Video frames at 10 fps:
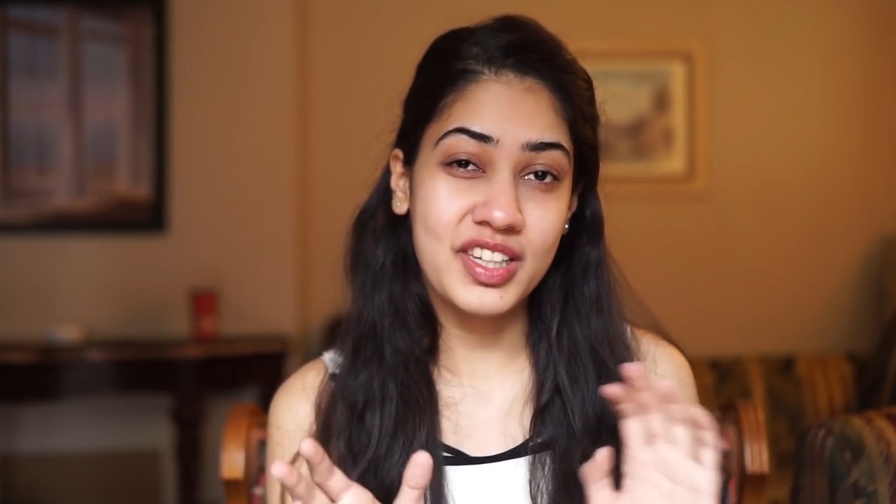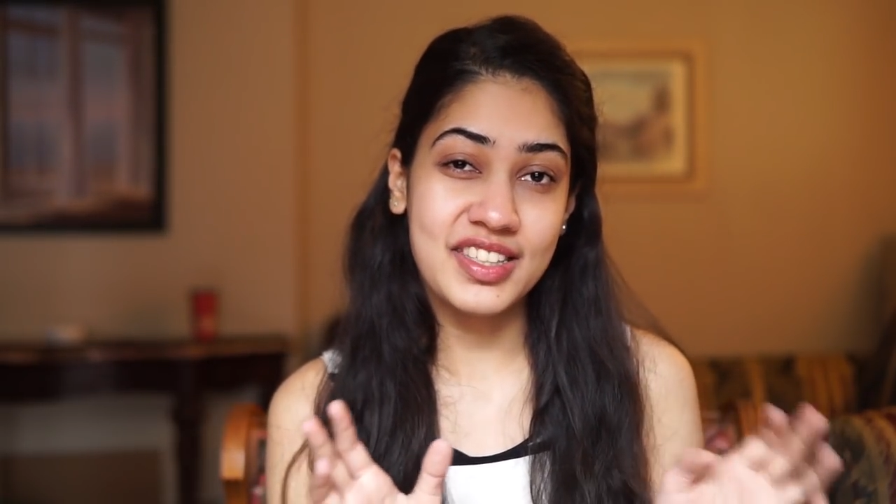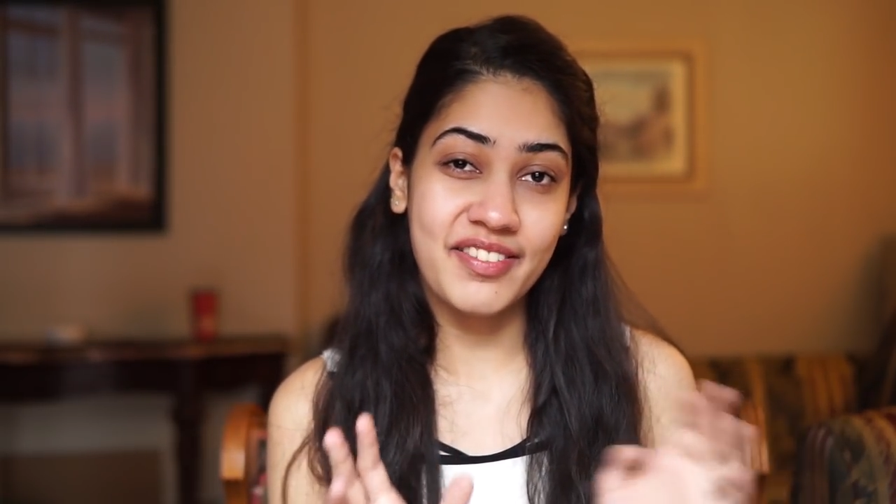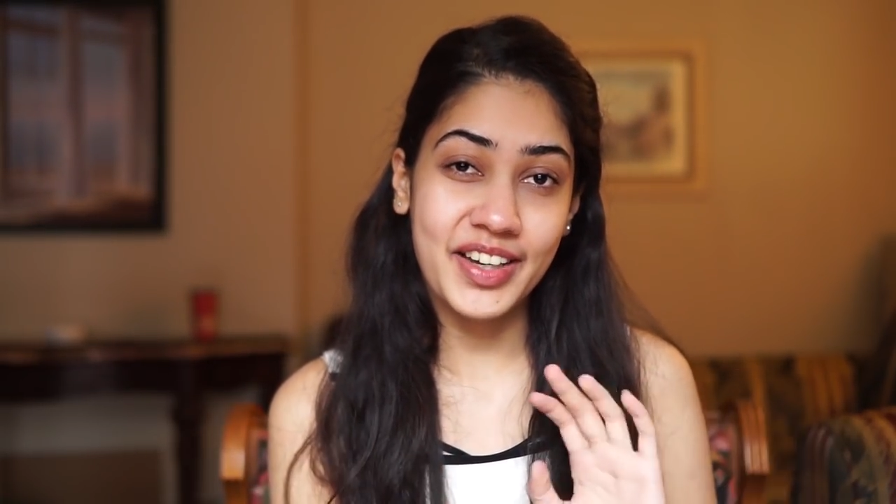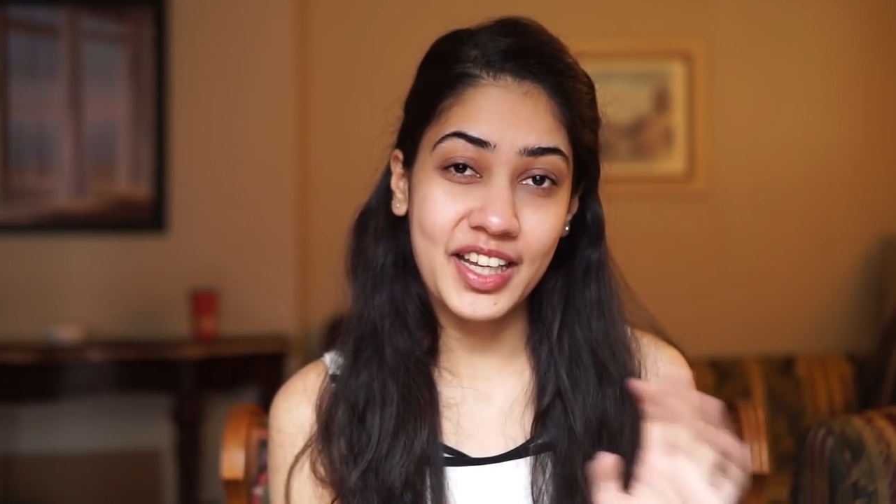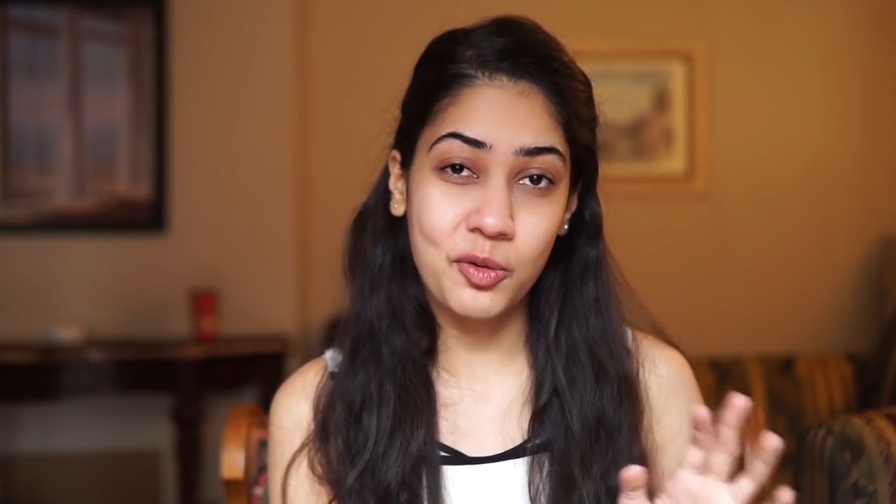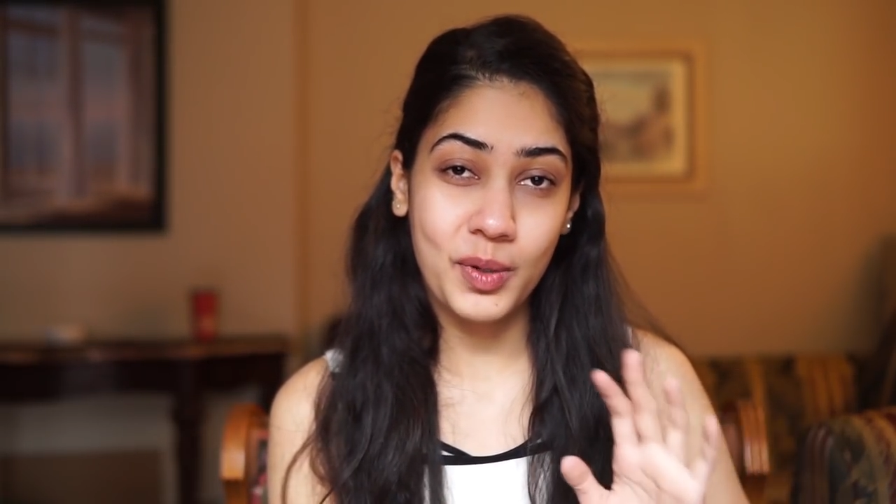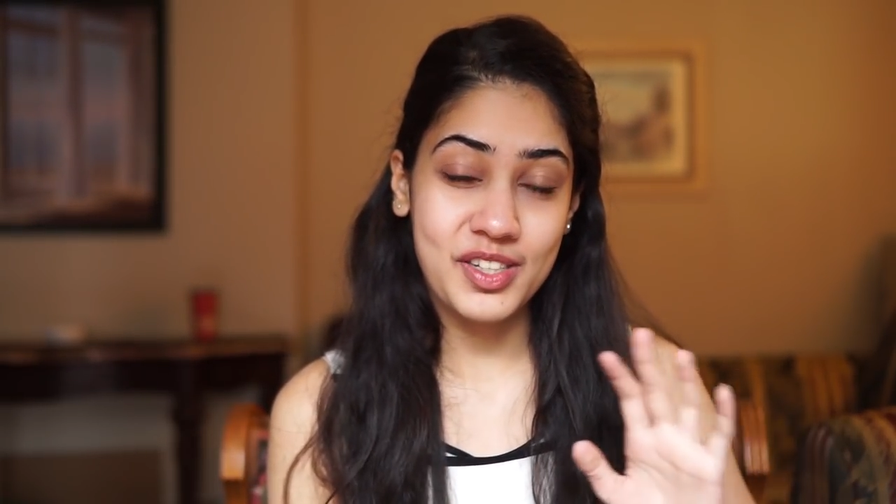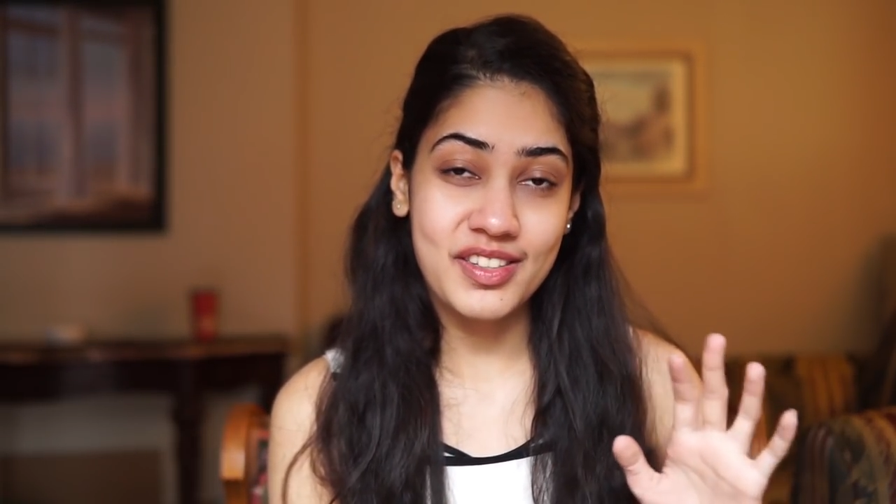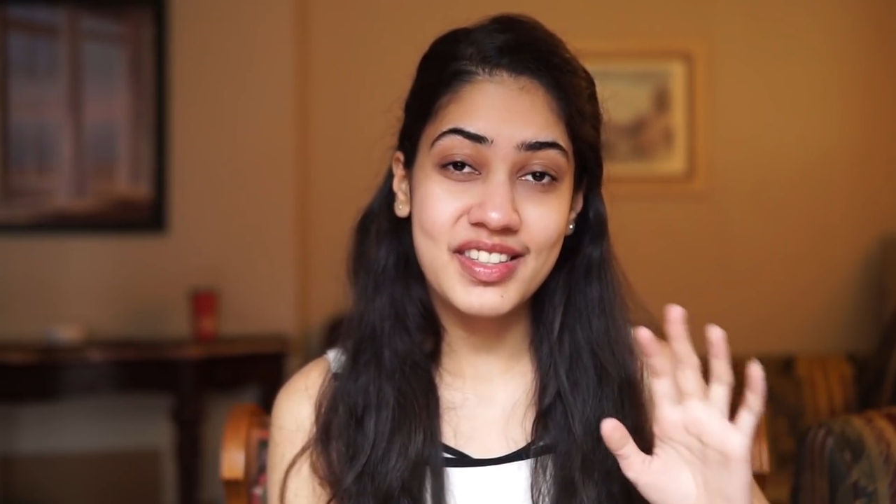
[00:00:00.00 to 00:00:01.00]
hundred seventy
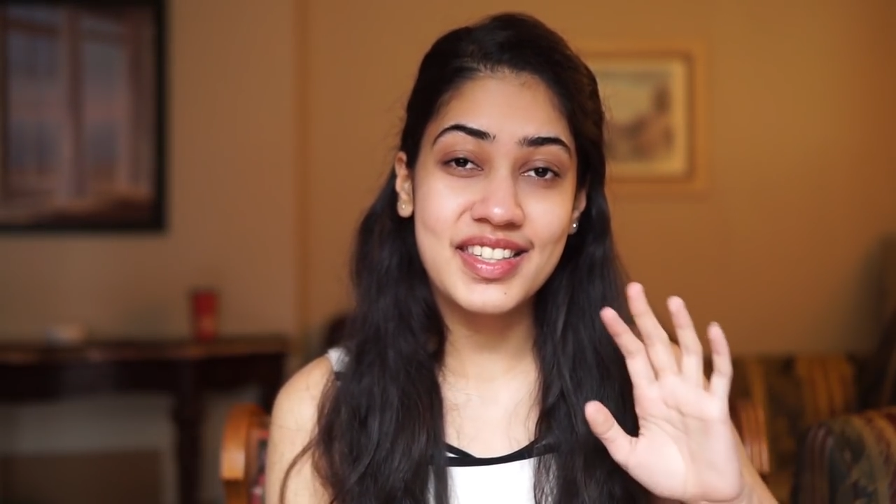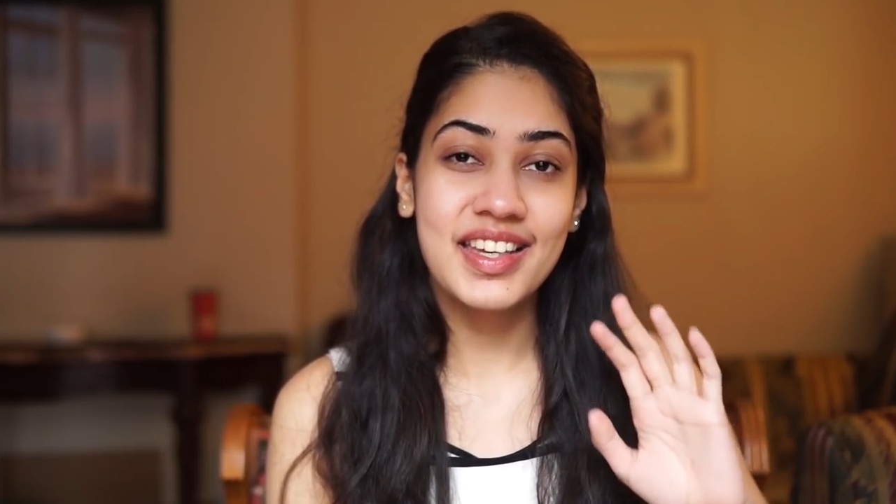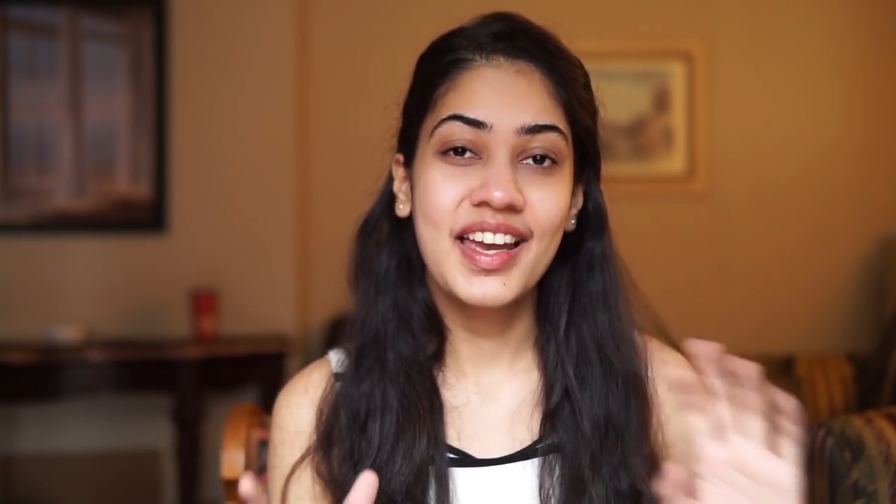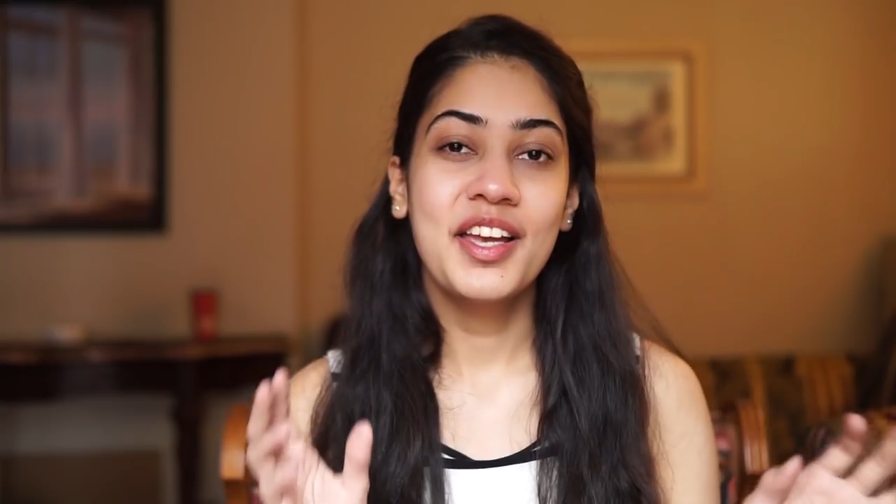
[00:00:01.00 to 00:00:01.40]
questions.